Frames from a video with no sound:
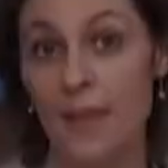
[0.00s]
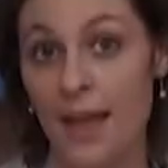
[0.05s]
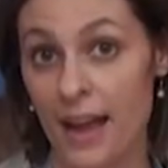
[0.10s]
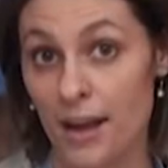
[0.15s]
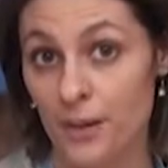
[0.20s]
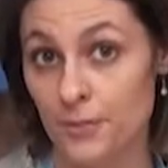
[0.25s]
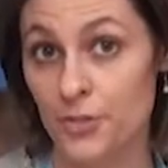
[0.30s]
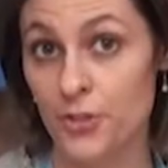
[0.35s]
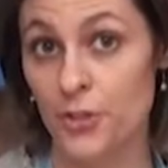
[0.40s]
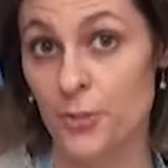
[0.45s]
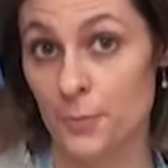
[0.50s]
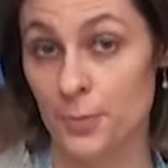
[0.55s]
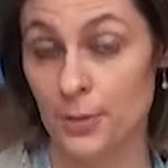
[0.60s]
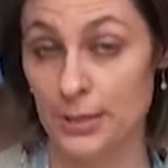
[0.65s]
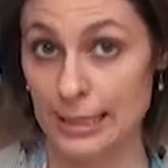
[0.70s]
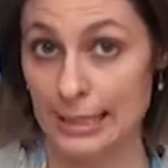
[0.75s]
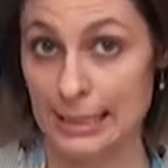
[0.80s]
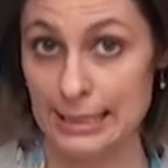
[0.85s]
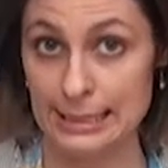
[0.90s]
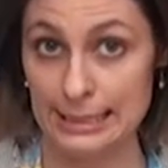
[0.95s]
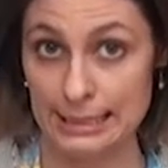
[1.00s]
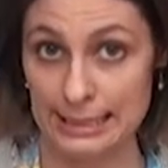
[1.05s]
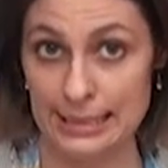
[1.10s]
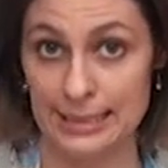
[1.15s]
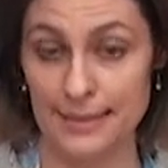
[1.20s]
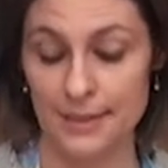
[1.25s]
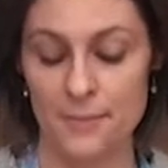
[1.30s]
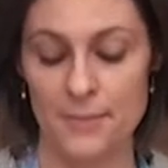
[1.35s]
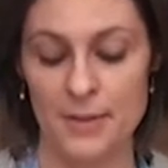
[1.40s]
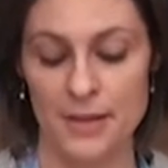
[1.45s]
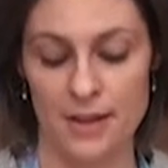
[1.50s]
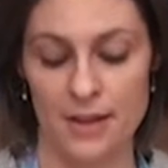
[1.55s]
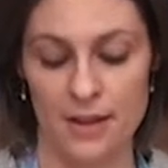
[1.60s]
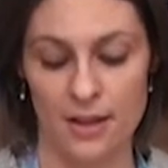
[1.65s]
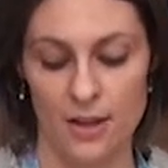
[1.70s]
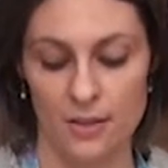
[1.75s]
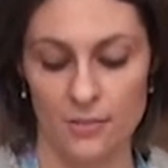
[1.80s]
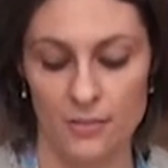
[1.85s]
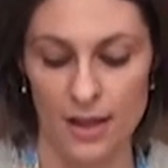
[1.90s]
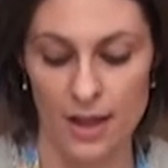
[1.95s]
after you put a little bit
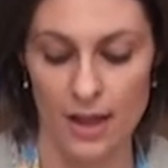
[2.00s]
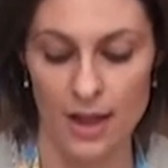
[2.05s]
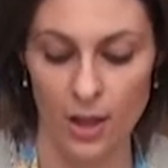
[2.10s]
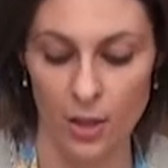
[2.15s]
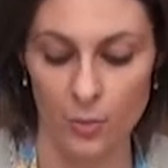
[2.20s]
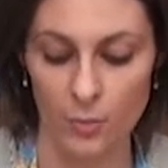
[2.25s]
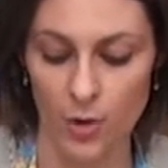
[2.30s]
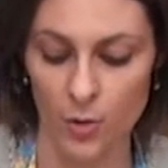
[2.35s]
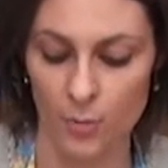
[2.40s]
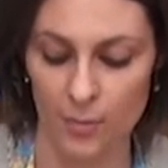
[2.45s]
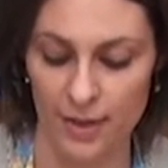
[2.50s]
of elbow